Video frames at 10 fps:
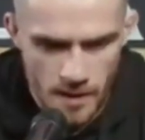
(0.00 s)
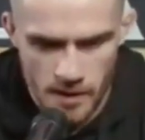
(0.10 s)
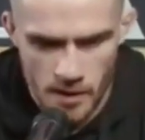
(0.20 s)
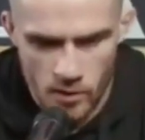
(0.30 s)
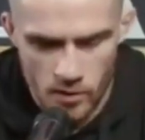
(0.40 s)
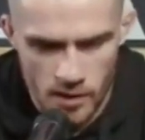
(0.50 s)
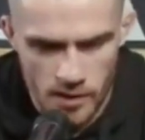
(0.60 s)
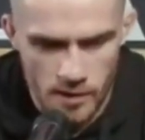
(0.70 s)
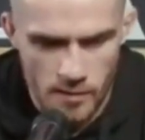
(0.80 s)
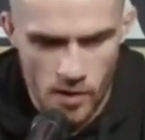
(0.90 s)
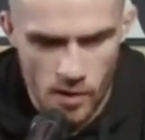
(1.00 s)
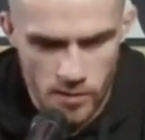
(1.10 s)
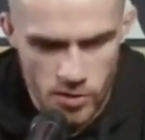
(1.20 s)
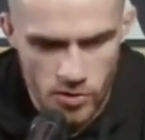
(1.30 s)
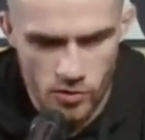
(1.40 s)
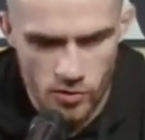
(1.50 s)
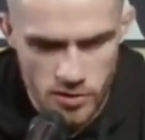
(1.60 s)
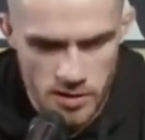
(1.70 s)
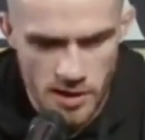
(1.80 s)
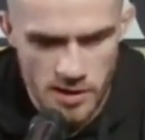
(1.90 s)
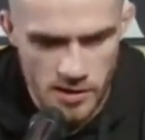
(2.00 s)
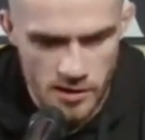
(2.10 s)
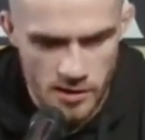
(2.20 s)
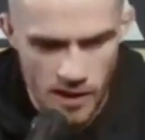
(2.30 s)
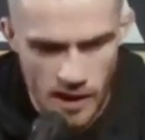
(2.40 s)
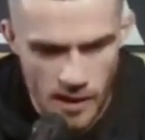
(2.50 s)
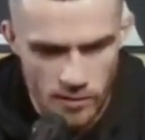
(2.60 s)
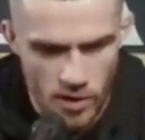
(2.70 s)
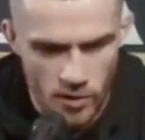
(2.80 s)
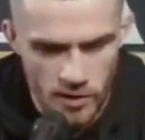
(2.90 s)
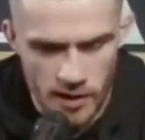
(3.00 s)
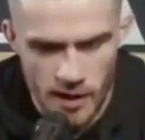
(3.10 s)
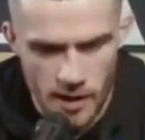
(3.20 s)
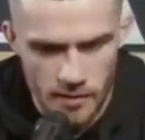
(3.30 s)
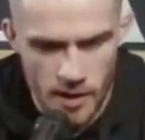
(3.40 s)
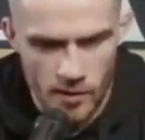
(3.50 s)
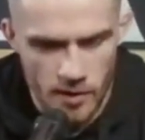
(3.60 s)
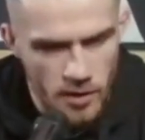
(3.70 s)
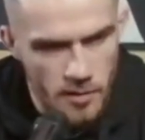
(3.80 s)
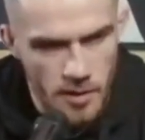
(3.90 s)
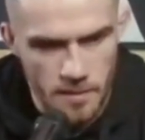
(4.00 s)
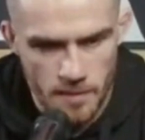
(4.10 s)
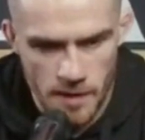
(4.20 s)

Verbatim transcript: you know, kind of more mature, seasoned uh, pro that I am now, you know what I mean?